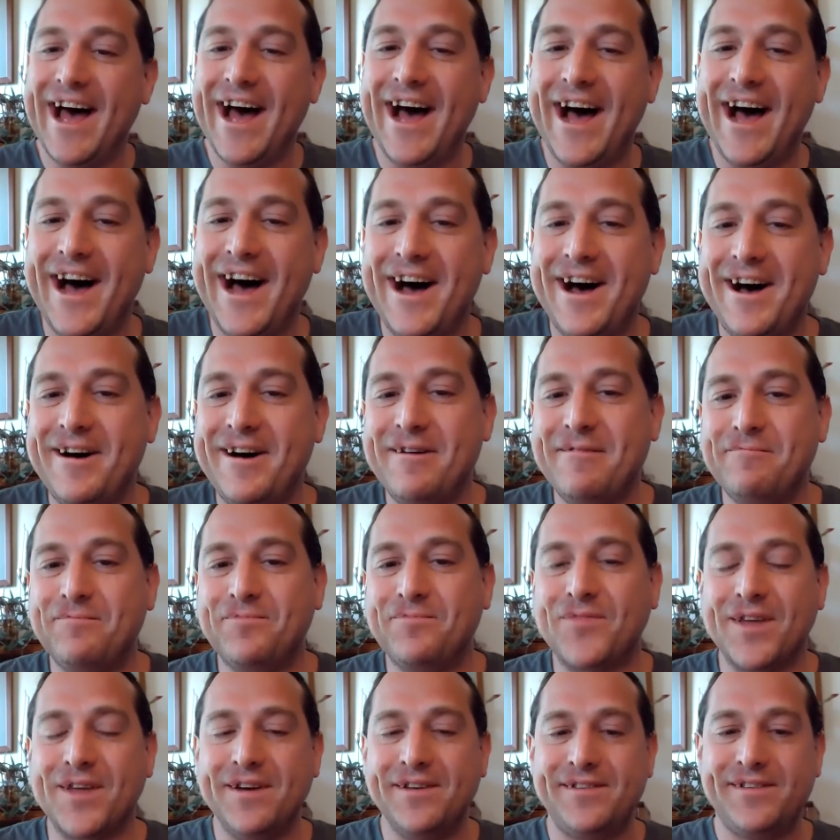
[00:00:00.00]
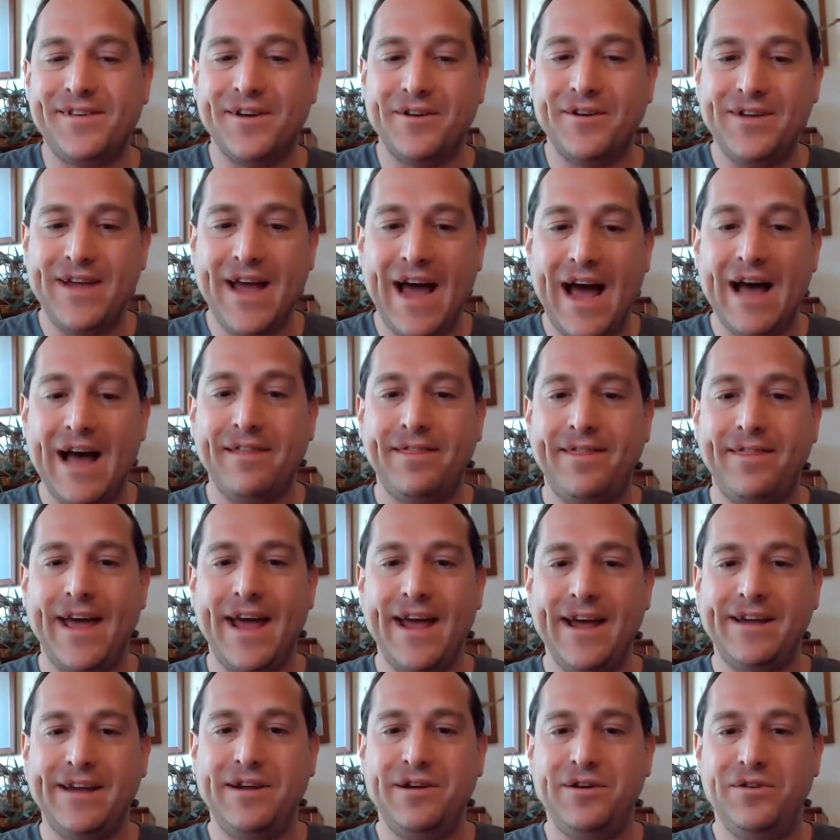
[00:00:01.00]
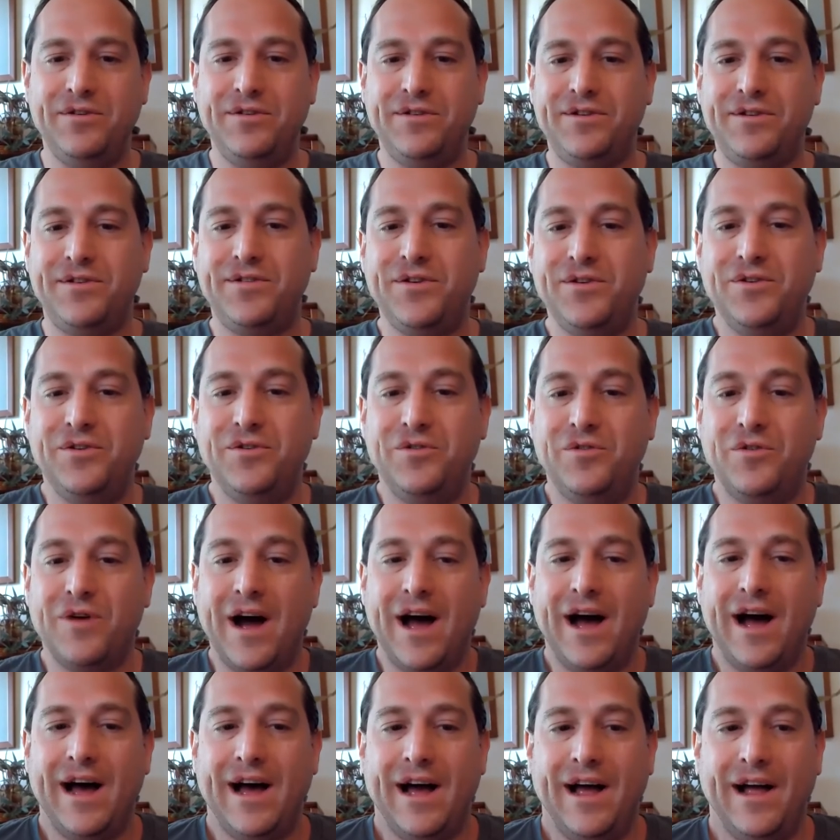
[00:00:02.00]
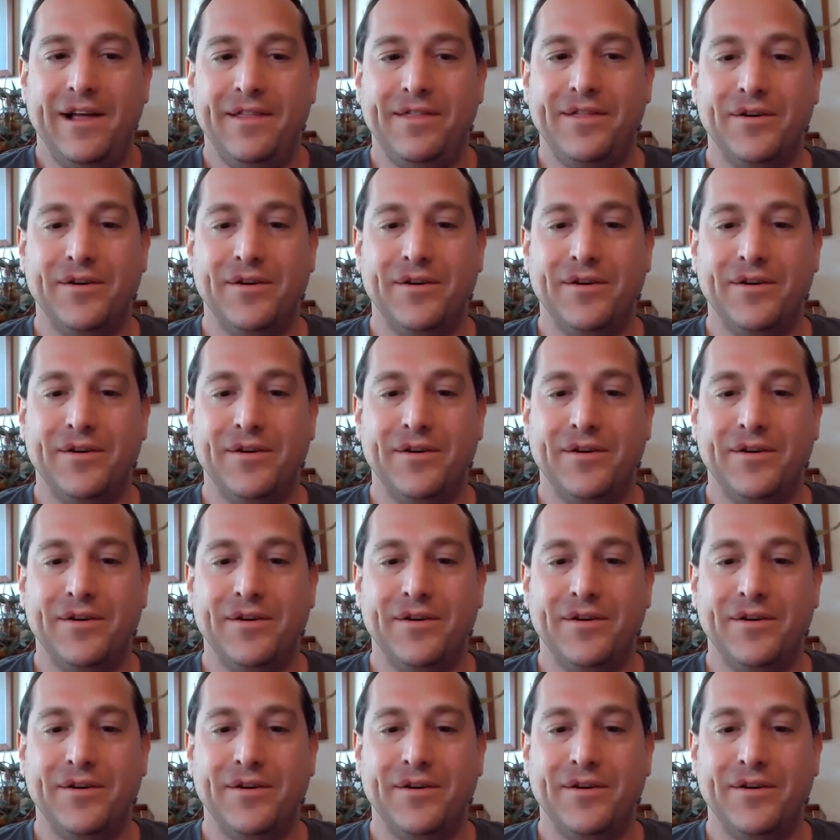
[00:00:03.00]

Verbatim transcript: Um, so yeah, thank you to uh,